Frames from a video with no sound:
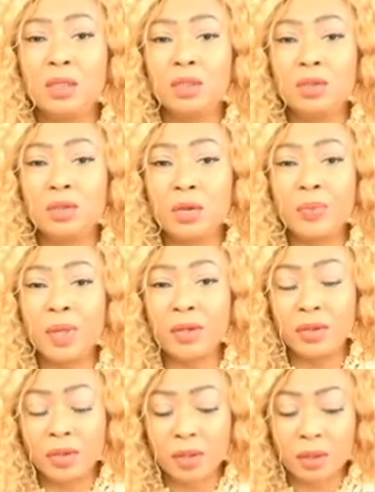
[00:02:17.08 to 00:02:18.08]

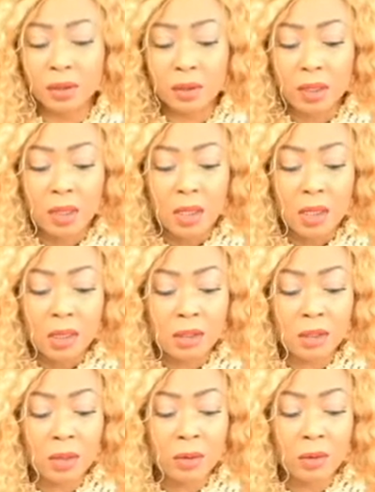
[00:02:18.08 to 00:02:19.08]
European Union.
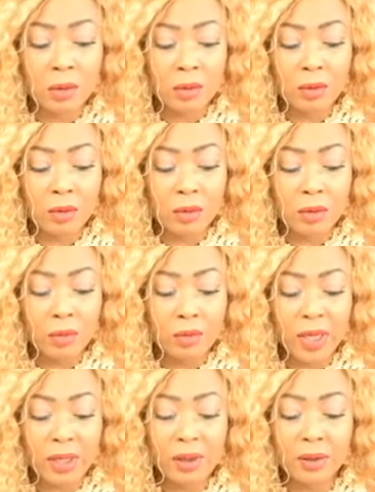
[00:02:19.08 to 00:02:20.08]
So
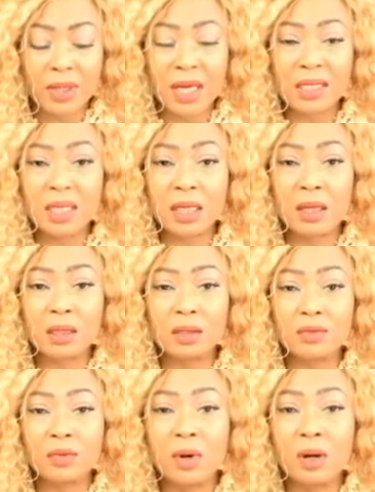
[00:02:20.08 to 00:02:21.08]
we know that's a lot
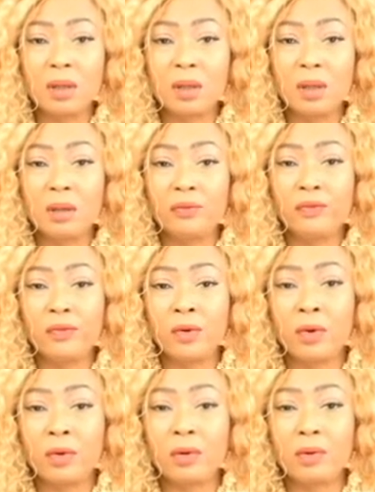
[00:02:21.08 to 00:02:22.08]
of work
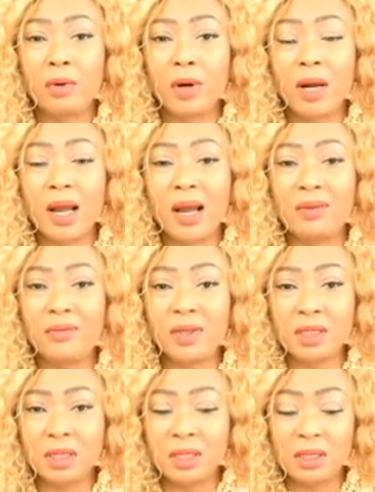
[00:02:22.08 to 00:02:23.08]
for every
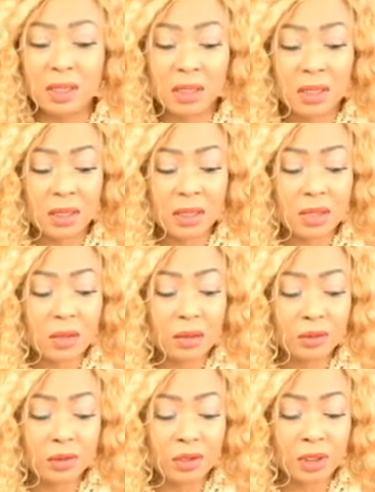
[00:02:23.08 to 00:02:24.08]
citizen in this
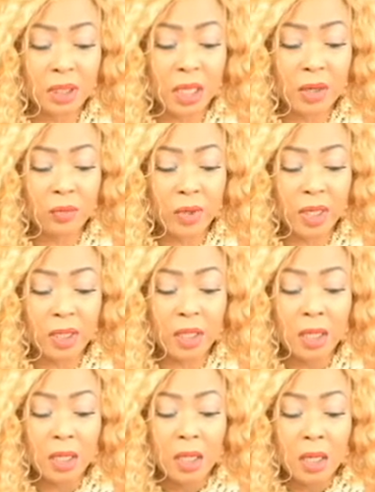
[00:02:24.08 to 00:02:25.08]
country, and
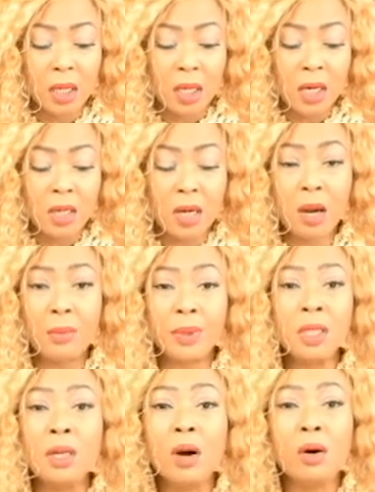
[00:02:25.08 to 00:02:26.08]

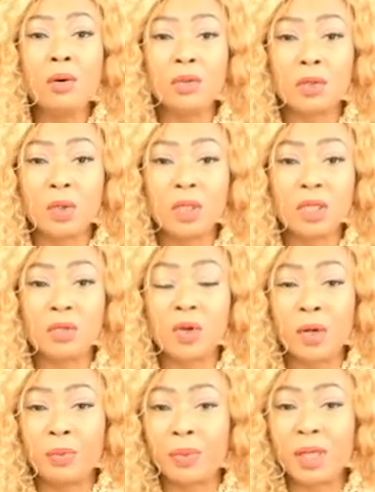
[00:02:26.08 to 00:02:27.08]
nobody knows what it's
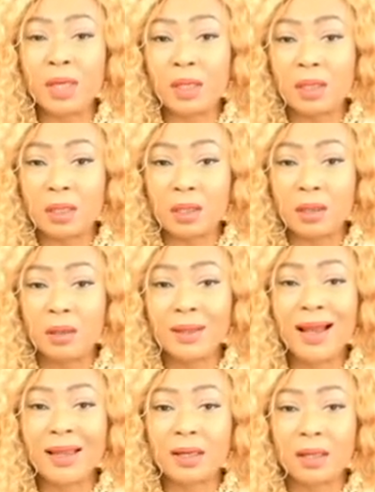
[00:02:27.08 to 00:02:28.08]
going to be
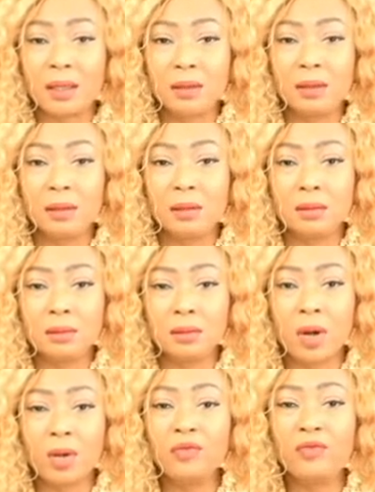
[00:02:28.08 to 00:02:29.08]
like
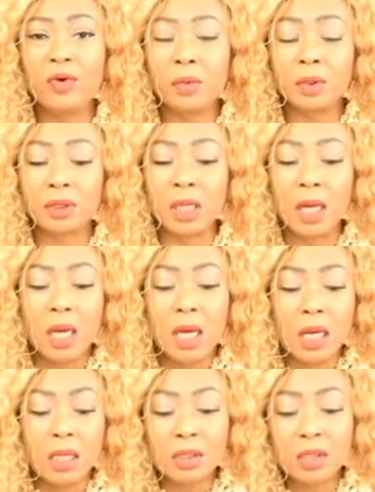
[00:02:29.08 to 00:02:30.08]
going forward.
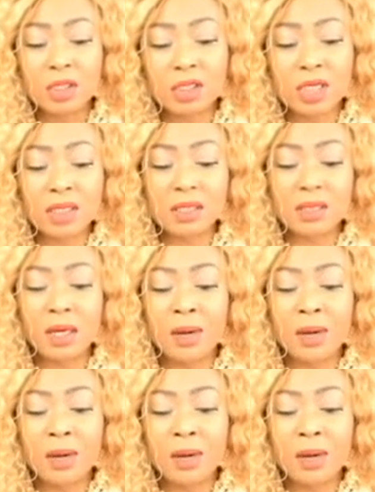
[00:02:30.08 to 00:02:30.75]
So it's just